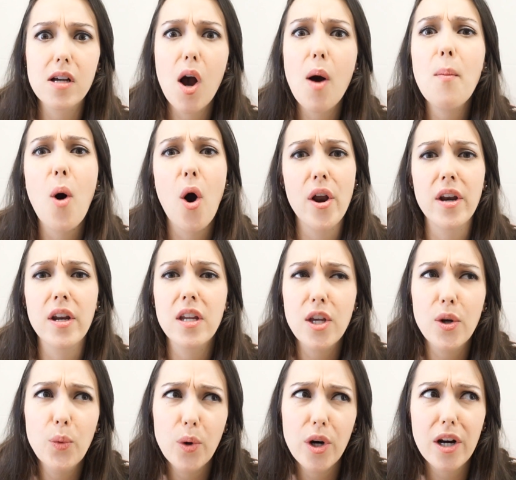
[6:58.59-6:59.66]
Come on,
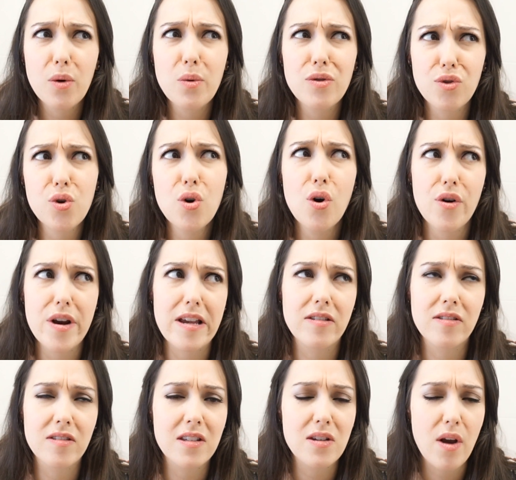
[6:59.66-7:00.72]
you work with
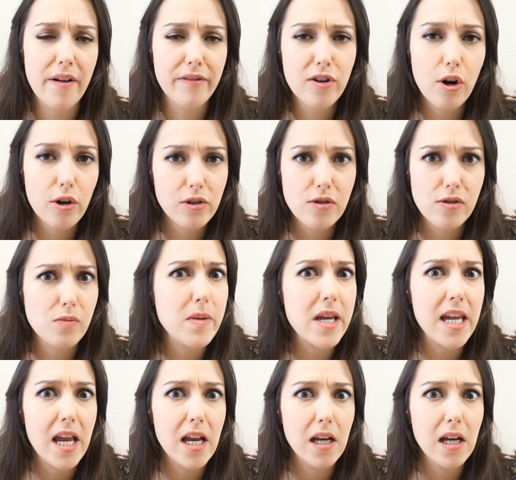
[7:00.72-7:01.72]
tourists, you have got to speak